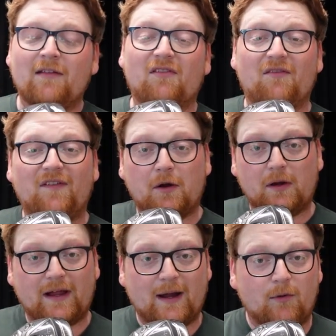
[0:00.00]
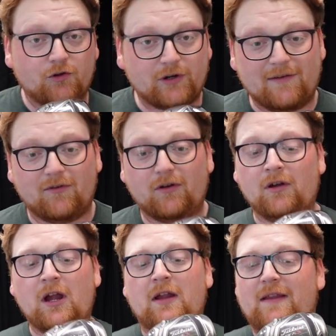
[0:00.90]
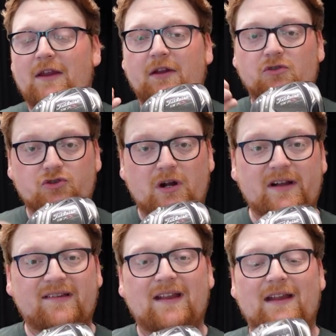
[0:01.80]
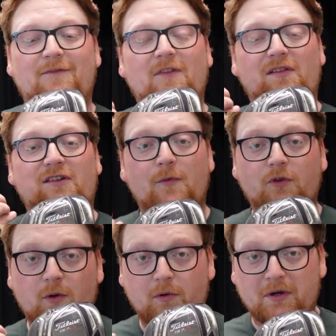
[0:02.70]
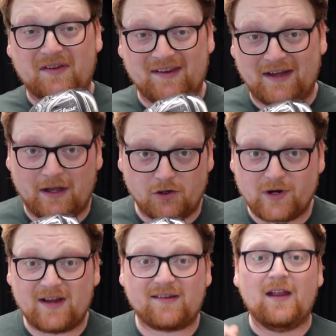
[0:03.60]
It's a very reliable driver that you can trust and it feels comfortable when you're sitting at a dress.